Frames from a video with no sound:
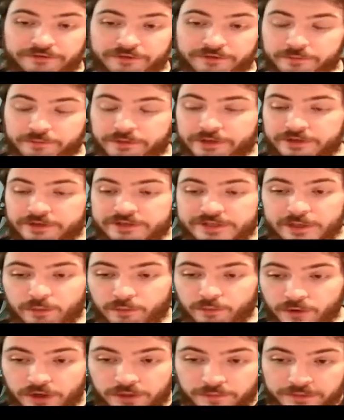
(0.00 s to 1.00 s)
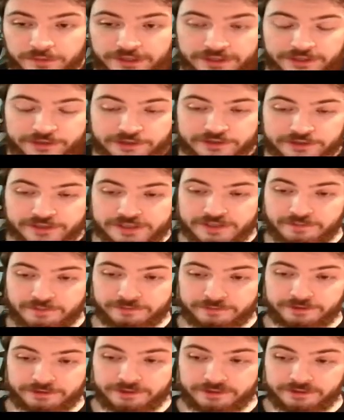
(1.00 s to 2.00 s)
For the players that want to be here,
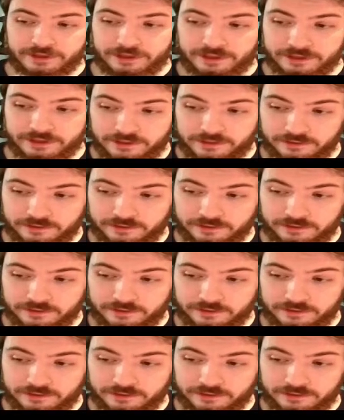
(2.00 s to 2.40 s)
simply like